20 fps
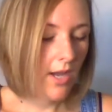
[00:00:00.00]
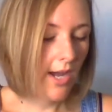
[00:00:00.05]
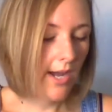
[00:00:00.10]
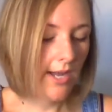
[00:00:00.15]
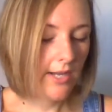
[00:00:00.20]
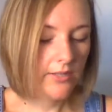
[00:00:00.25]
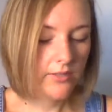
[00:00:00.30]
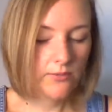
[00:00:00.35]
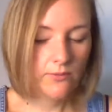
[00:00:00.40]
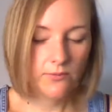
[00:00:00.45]
I
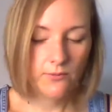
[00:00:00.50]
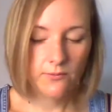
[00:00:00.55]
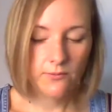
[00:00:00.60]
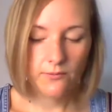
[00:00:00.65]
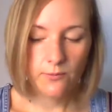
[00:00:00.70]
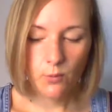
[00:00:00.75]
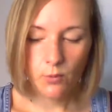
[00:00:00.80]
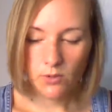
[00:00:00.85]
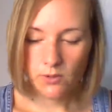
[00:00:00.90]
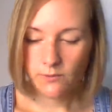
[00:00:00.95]
asked
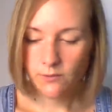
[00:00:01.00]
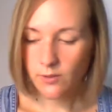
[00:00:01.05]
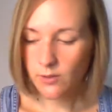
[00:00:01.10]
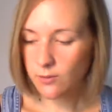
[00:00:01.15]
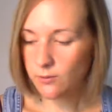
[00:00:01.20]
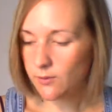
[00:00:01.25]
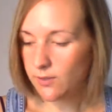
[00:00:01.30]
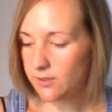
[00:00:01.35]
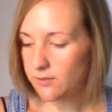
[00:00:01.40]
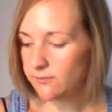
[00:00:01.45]
four
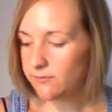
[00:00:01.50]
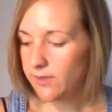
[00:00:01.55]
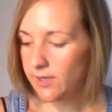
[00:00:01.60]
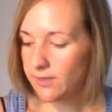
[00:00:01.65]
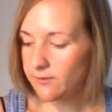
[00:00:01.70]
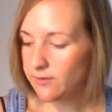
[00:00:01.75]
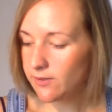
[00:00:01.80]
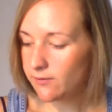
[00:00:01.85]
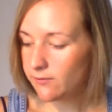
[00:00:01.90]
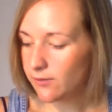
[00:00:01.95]
different,
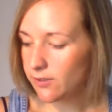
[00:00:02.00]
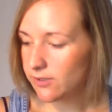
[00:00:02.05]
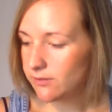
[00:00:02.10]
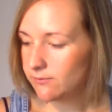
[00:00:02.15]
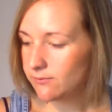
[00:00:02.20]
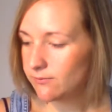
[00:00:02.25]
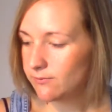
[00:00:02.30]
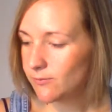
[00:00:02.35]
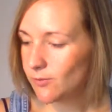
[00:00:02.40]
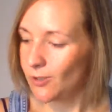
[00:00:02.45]
five
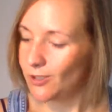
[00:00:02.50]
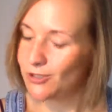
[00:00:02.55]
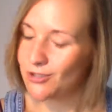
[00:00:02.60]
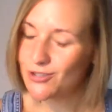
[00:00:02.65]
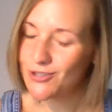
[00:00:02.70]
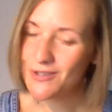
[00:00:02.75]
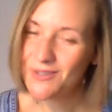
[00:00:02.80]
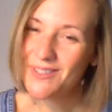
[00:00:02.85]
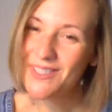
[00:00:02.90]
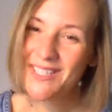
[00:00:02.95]
different
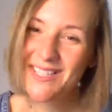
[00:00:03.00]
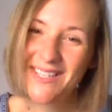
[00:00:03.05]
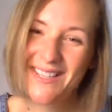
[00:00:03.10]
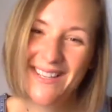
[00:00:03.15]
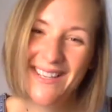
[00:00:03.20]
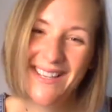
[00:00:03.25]
questions.